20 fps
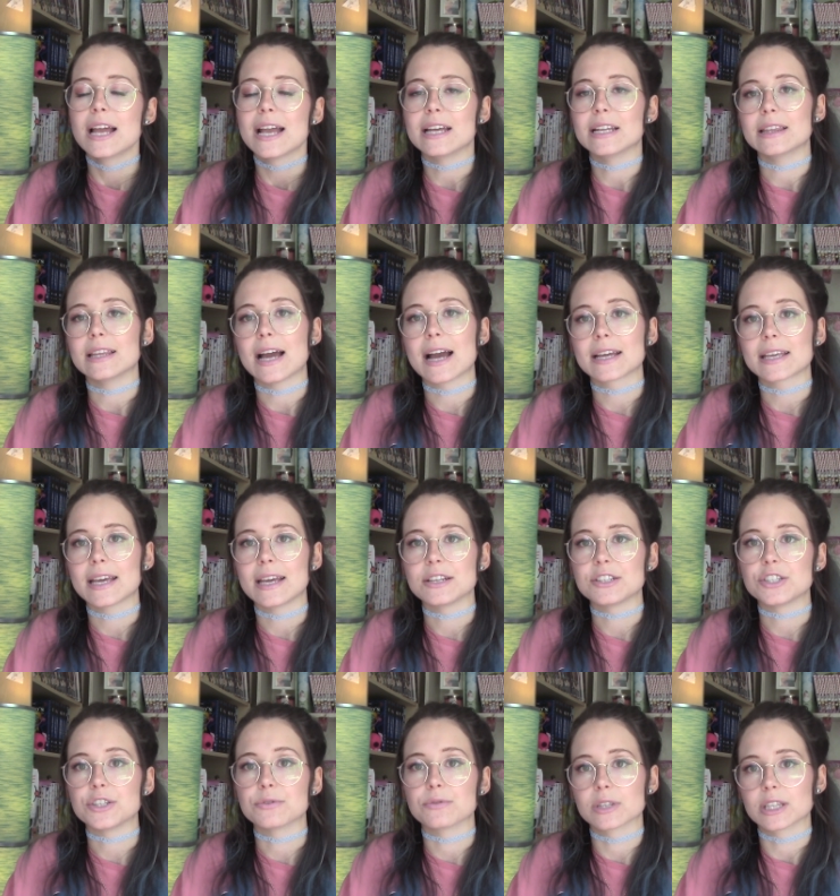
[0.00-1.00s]
In that
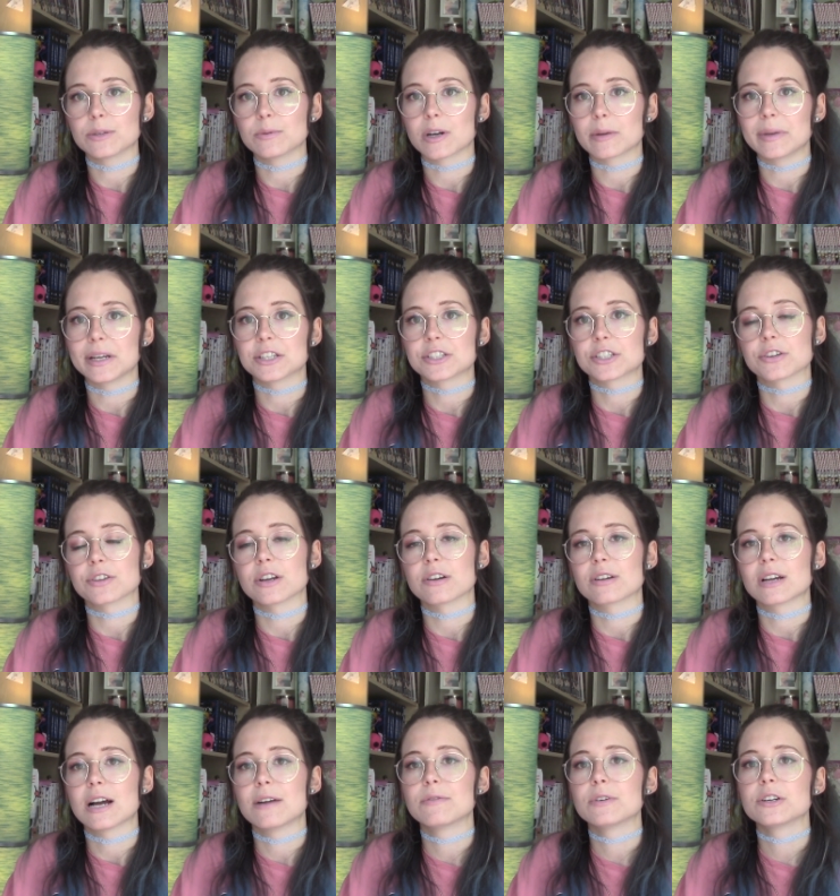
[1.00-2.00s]
case, you really wanna make sure they're
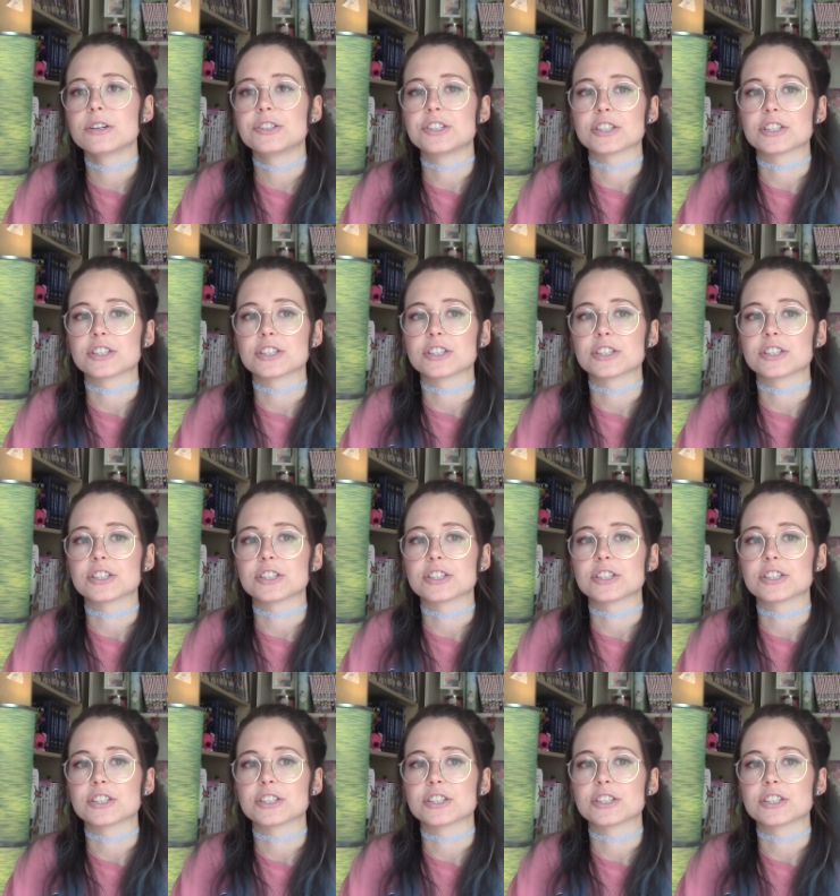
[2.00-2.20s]
covered,